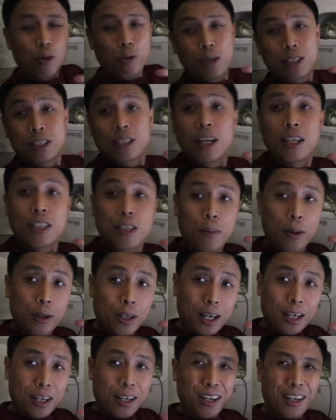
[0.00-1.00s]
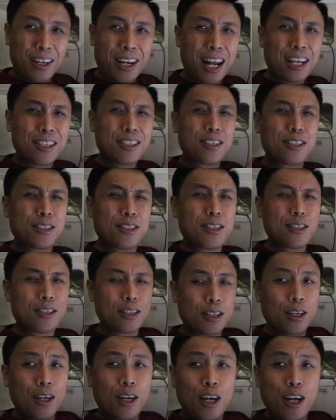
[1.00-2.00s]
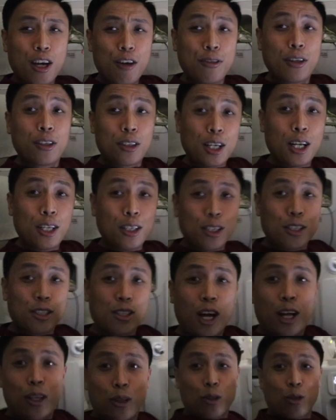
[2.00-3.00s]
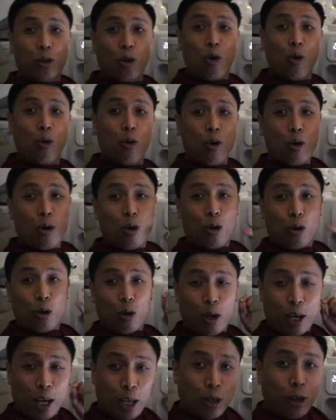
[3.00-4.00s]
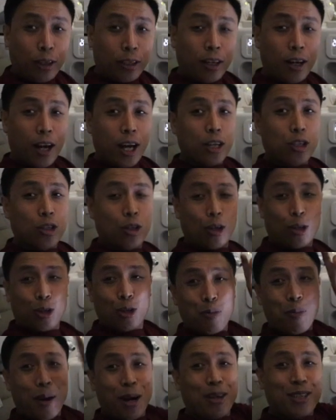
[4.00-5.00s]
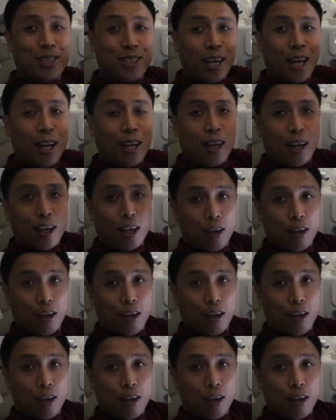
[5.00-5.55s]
what's nice about technical analysis. Listen, if the trade does not go in your direction, you better sell.